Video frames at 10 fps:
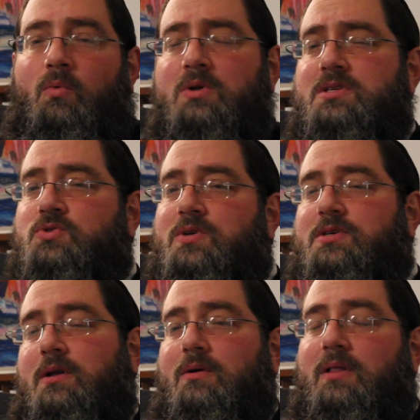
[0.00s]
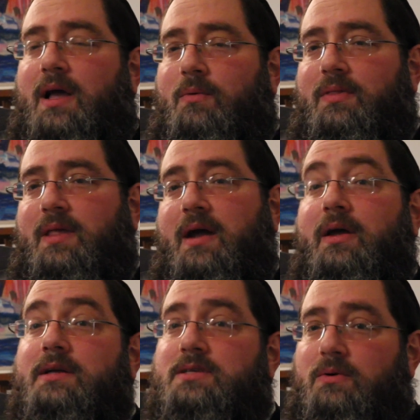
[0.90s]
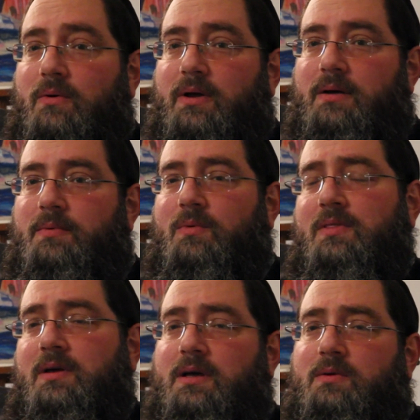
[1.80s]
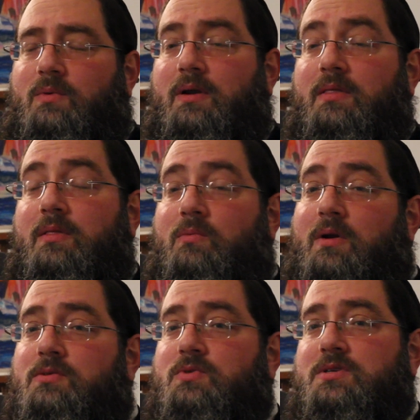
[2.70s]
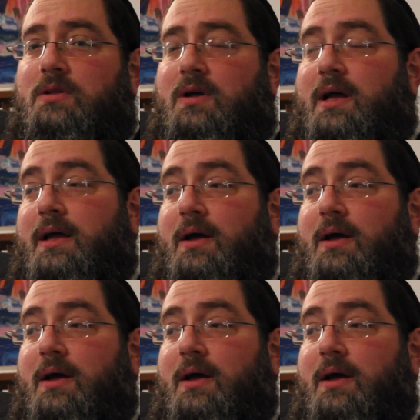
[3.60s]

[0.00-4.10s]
what's the streets going to look like when their kids are growing up, and what are the streets going to look